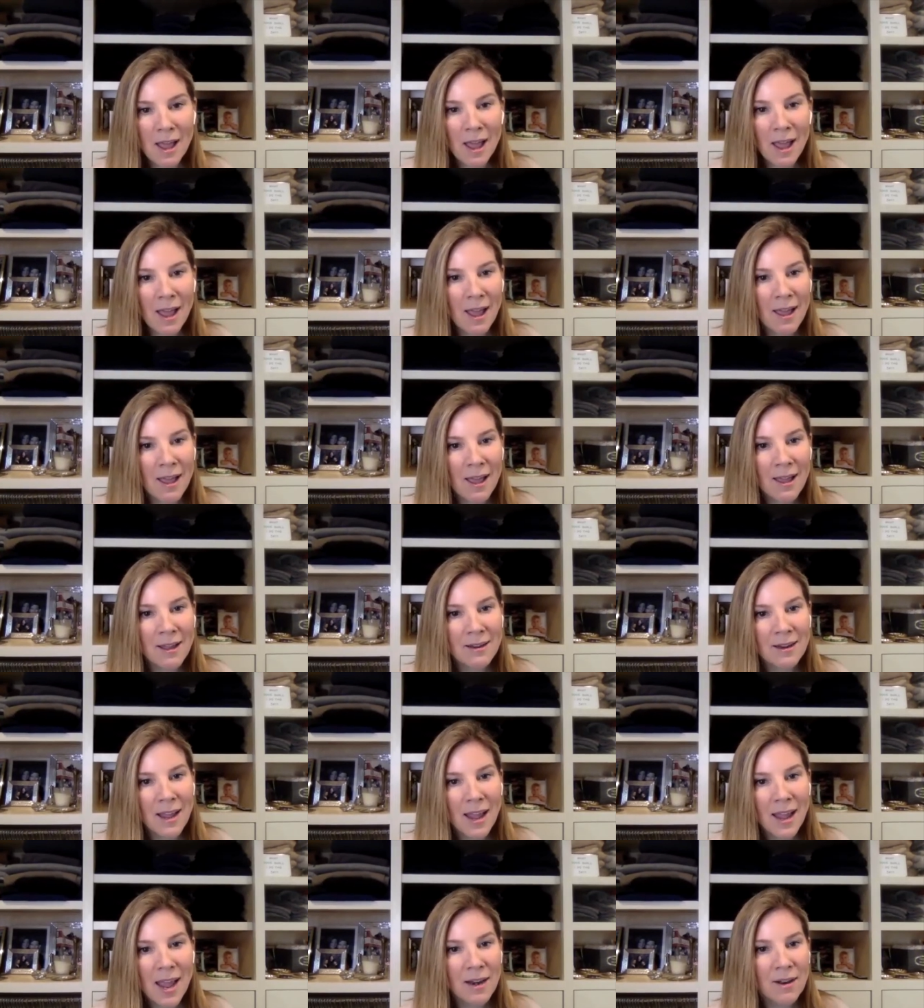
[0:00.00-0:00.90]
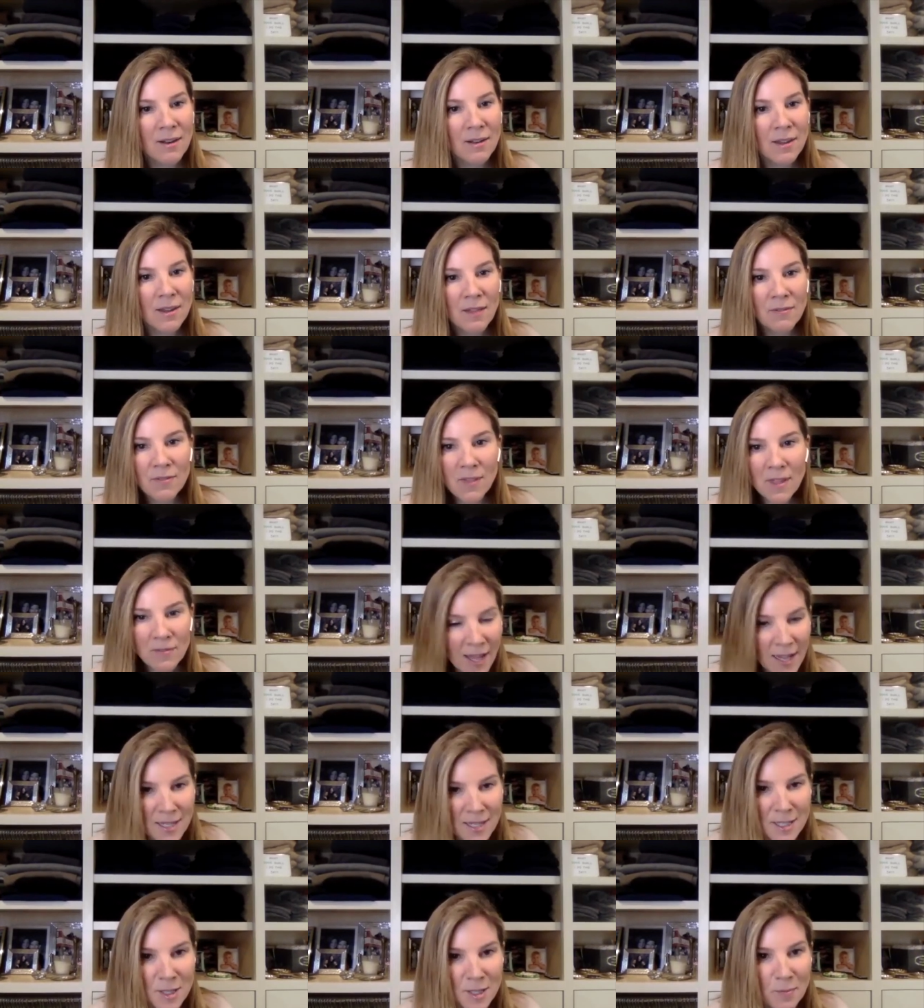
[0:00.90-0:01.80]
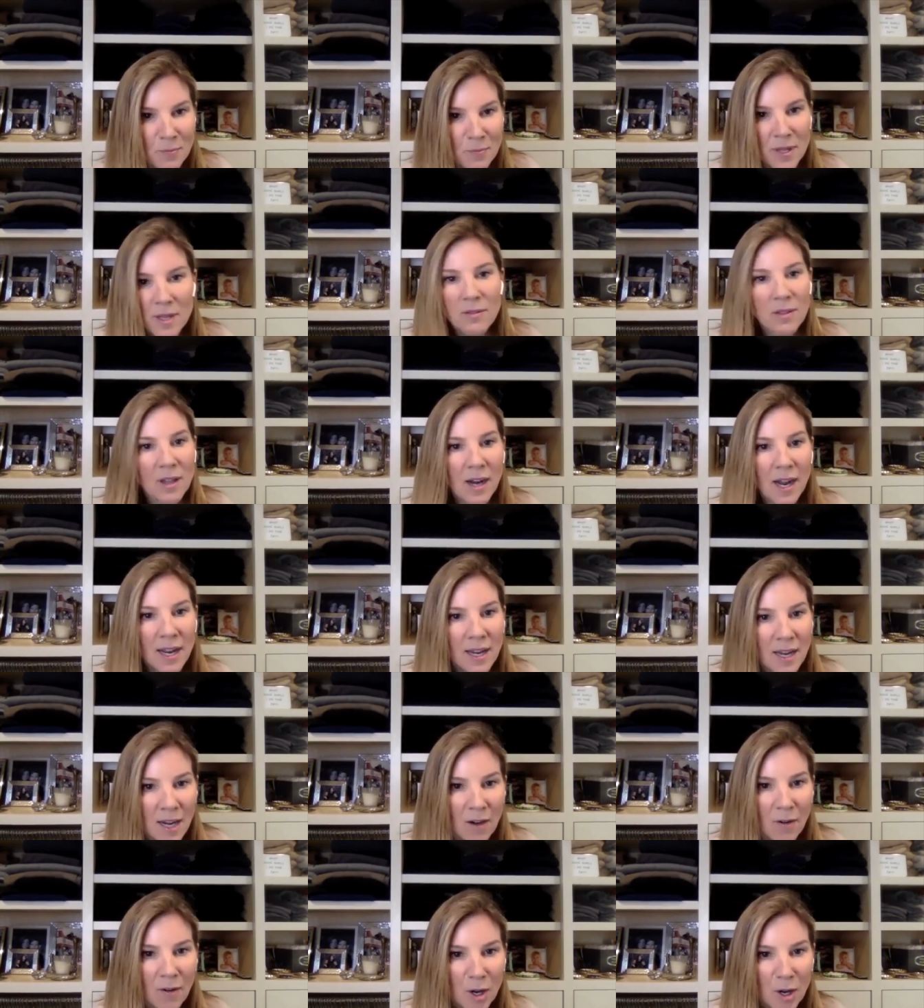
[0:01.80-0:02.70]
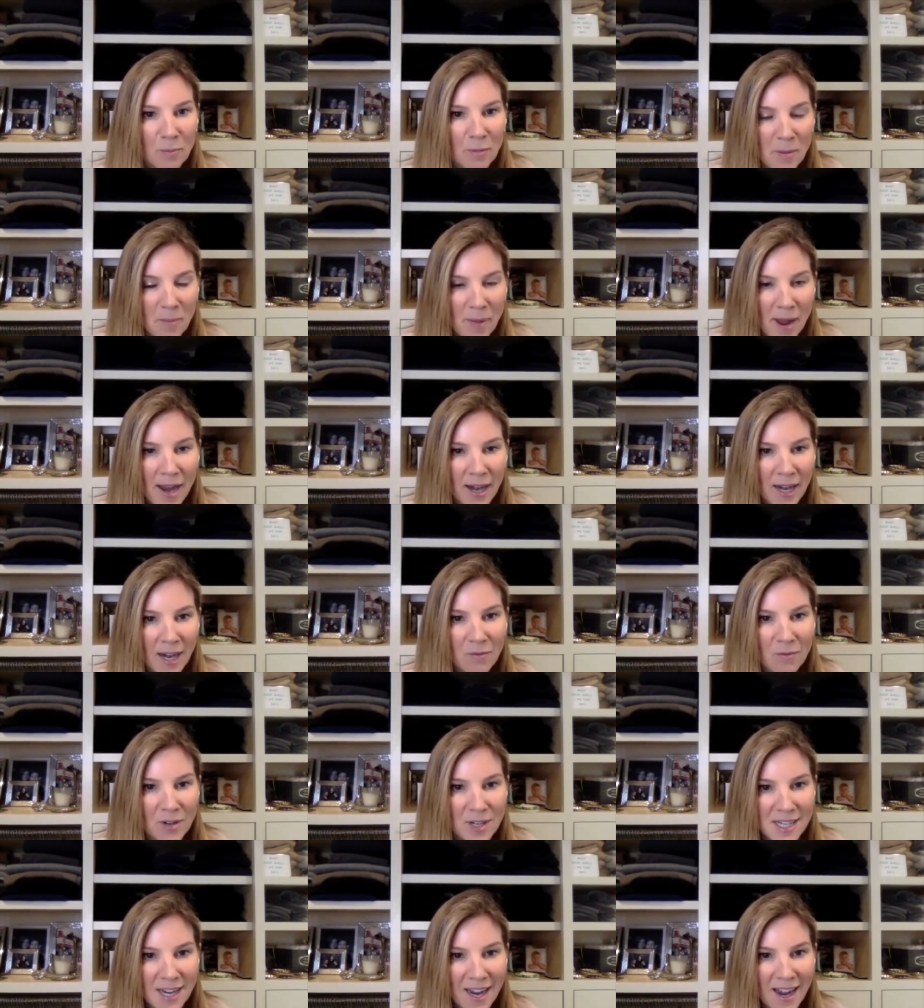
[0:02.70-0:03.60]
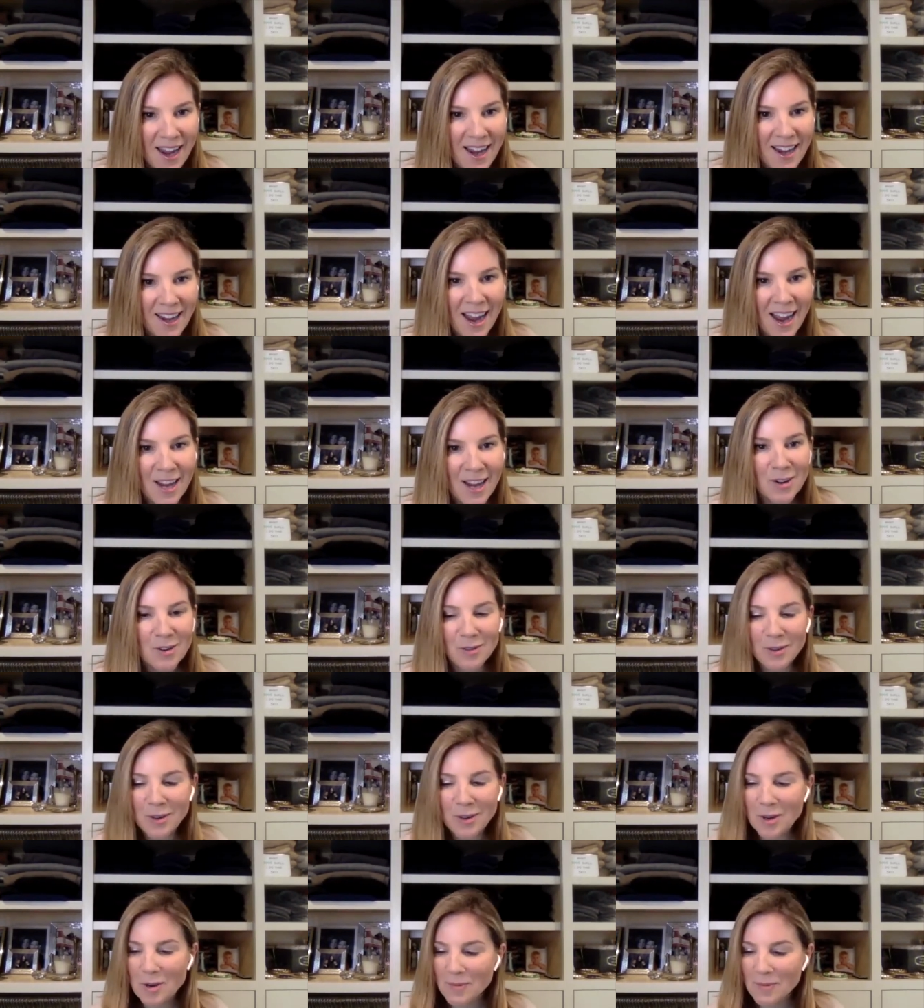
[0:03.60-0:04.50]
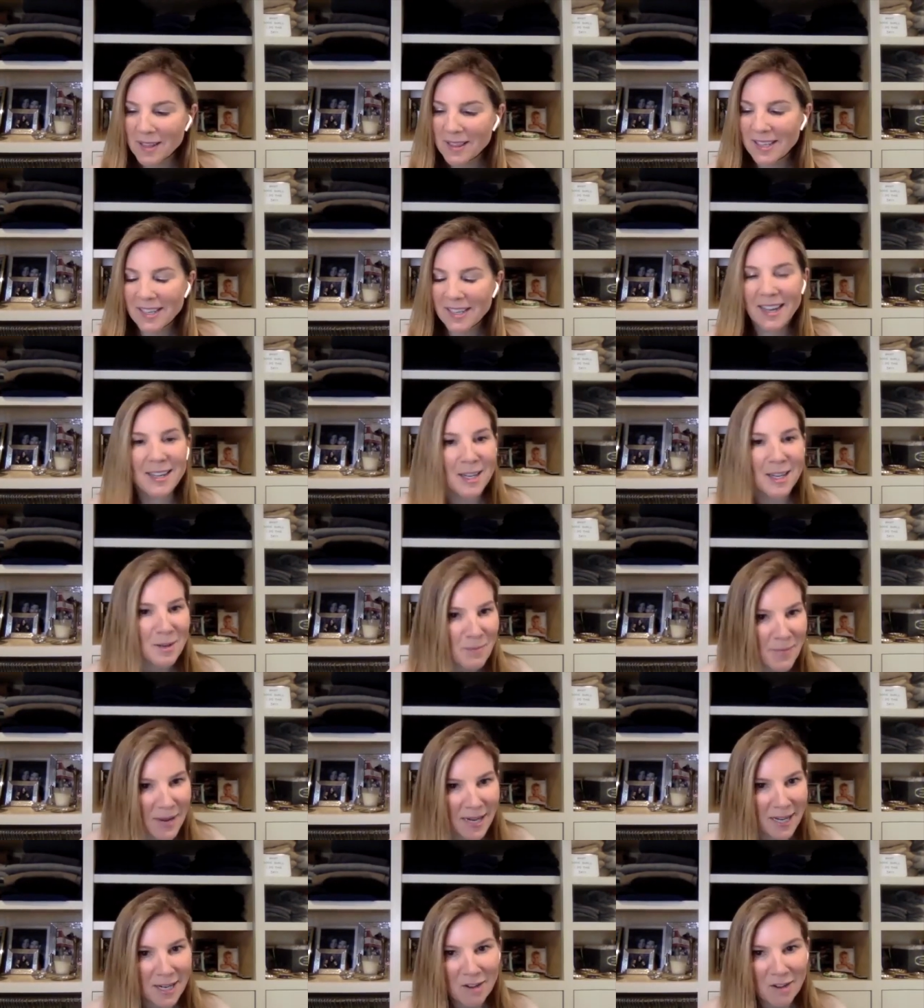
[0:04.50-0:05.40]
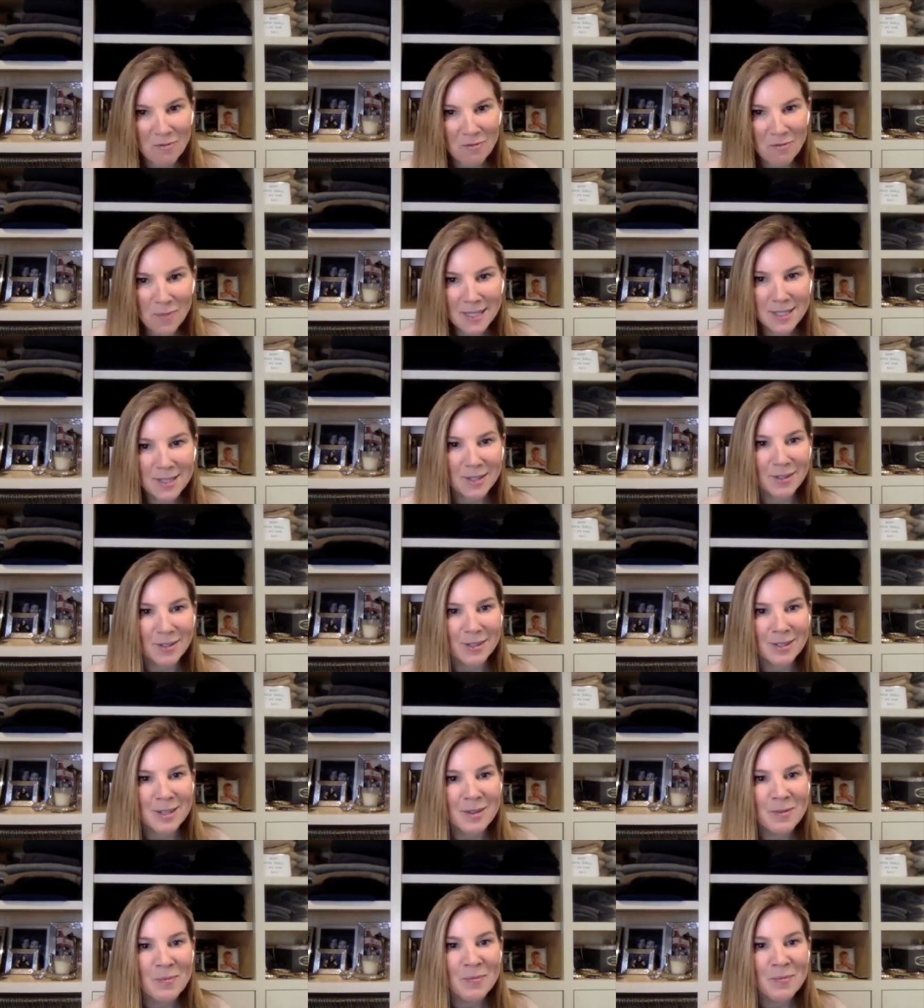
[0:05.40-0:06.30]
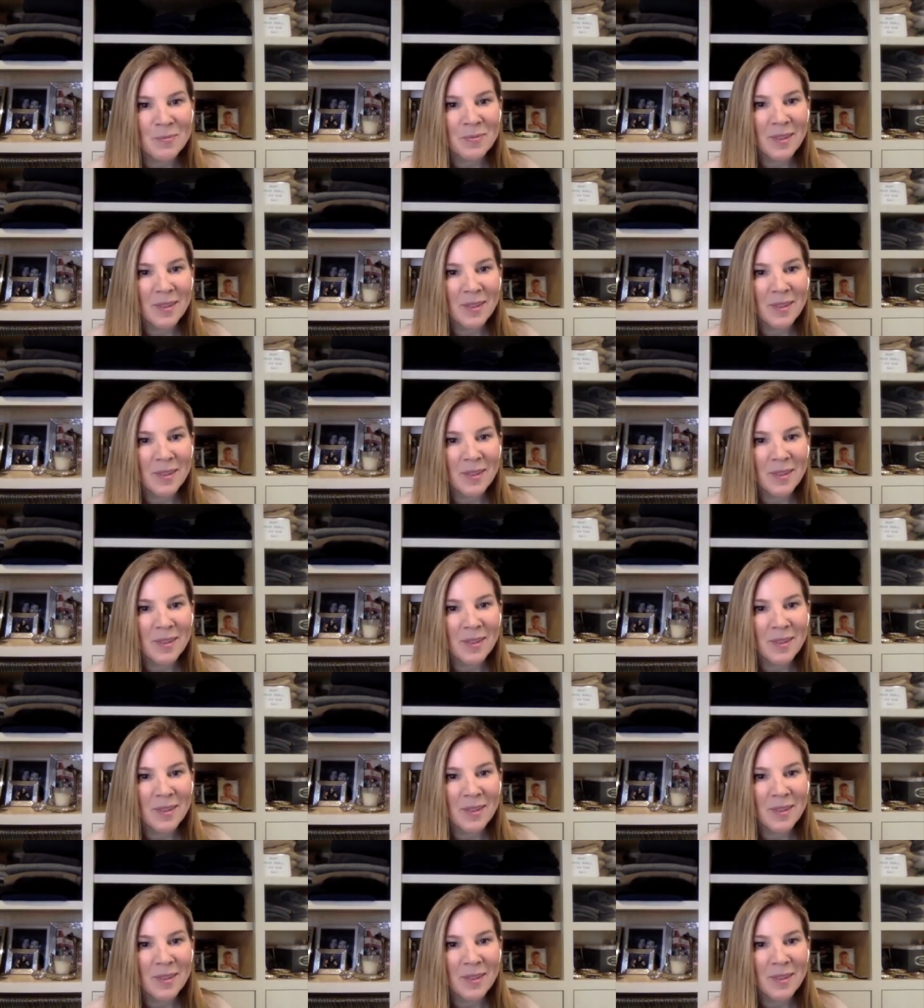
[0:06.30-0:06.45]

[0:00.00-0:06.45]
And, and that's something that I carry on my back every day. I don't go to bed thinking I didn't make enough pencils.